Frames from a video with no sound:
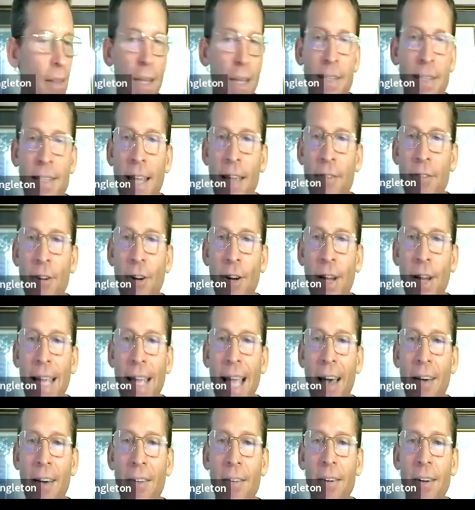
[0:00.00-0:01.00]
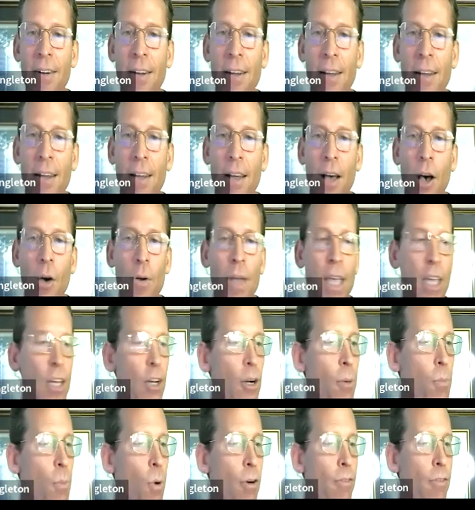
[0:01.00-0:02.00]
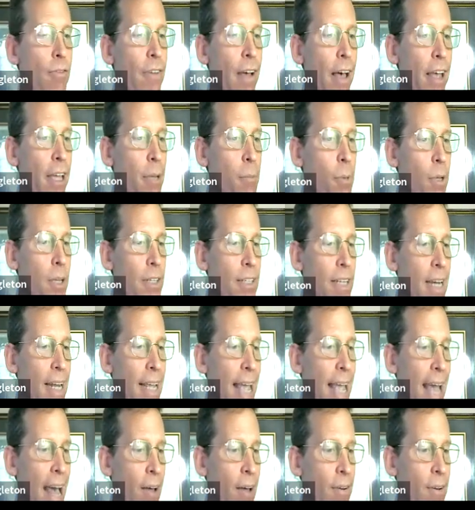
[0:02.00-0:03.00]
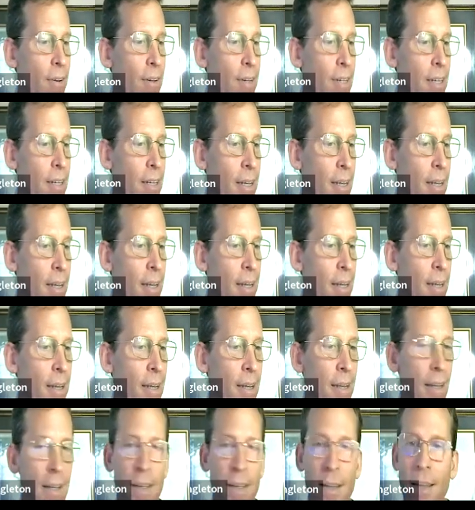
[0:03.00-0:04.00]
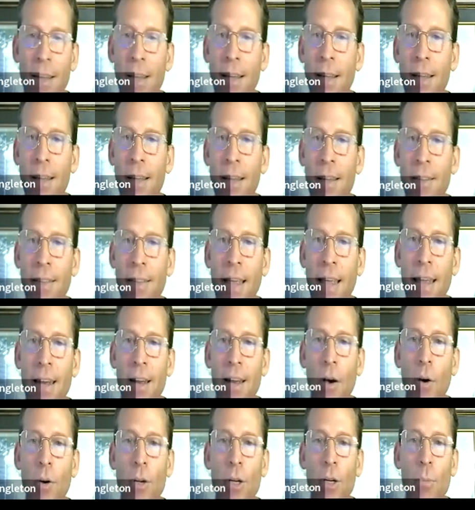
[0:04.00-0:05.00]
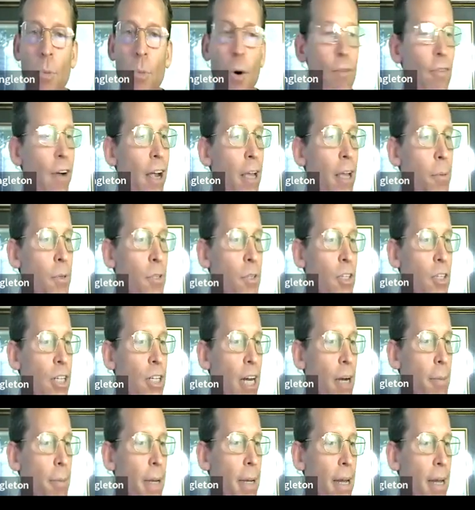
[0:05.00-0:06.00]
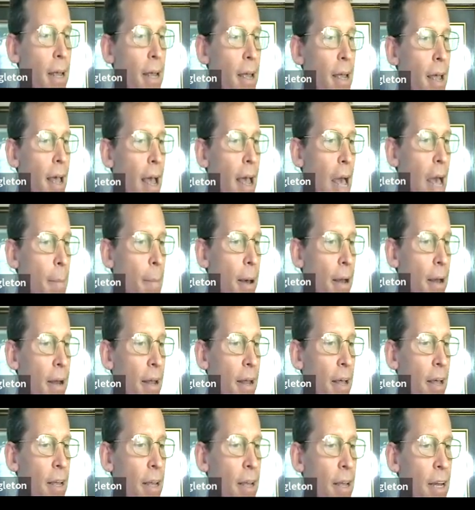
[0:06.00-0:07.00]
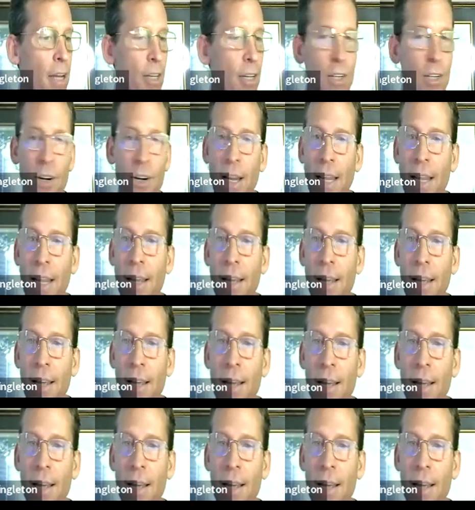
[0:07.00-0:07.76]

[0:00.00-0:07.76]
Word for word: Let's say if you're an accountant. Okay, you're more valuable as an accountant than, oh, you're more valuable as a chairman. How about a, an attorney?